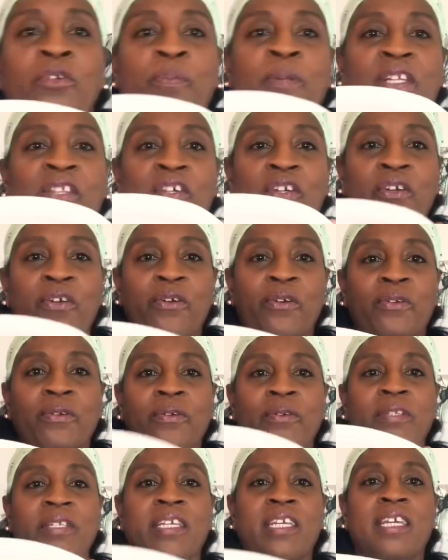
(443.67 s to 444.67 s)
Put the
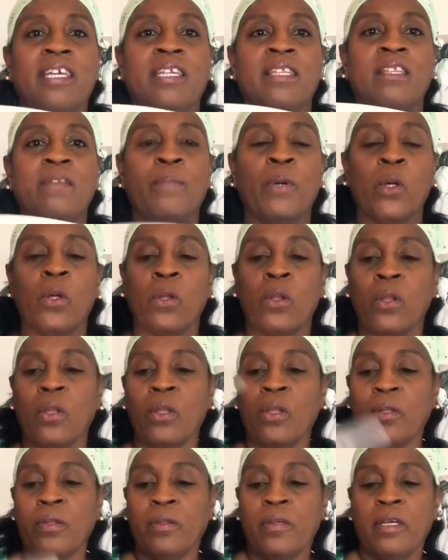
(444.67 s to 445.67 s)
kernels in the
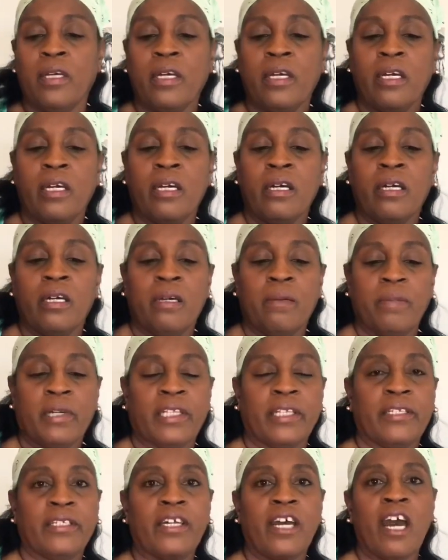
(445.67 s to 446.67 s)
bowl. Put
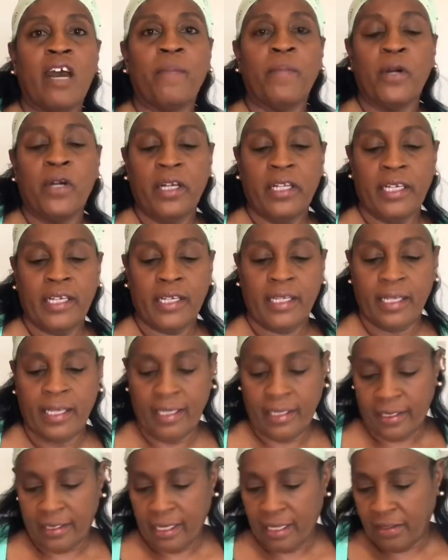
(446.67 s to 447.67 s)
the top on it
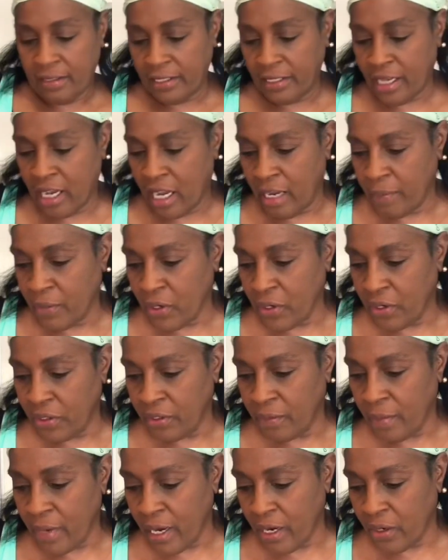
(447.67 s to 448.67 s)
and set the timer on
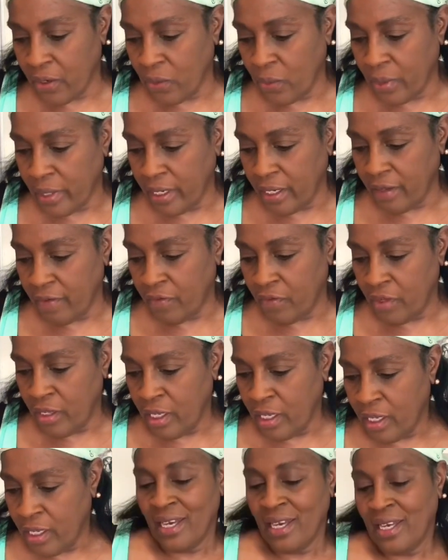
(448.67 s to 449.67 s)
the microwave.
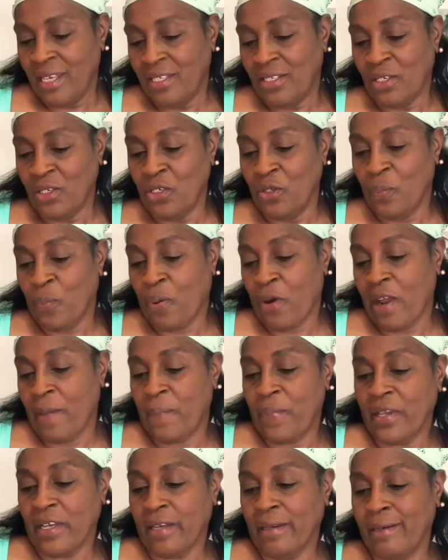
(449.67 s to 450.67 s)
So you
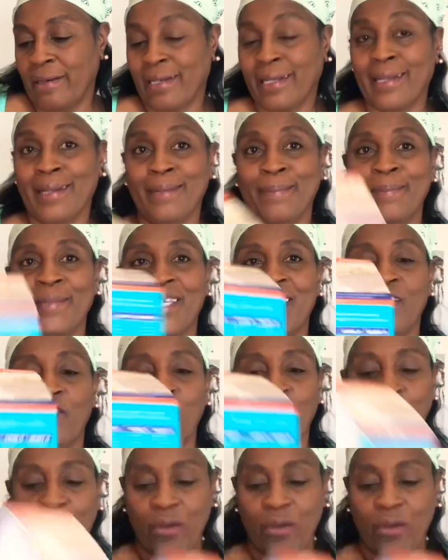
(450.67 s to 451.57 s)
prep it, cook it, and enjoy